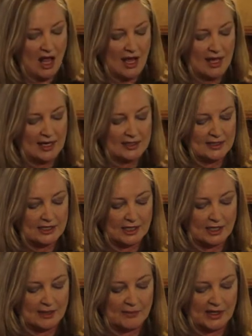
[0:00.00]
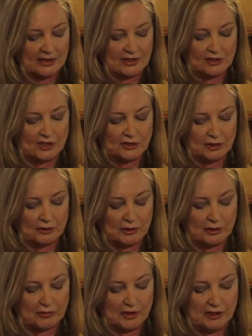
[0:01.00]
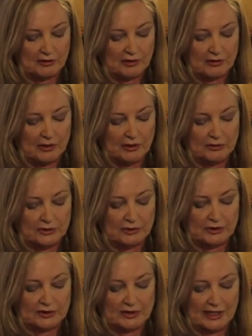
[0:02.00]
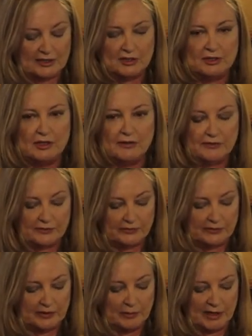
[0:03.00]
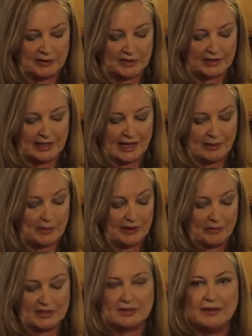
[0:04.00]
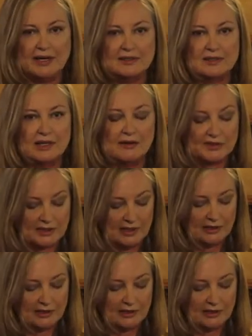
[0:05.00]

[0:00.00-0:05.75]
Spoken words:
And ISIS just took their three-year-old girl, snatched it off the mother's lap, and that was the last they've seen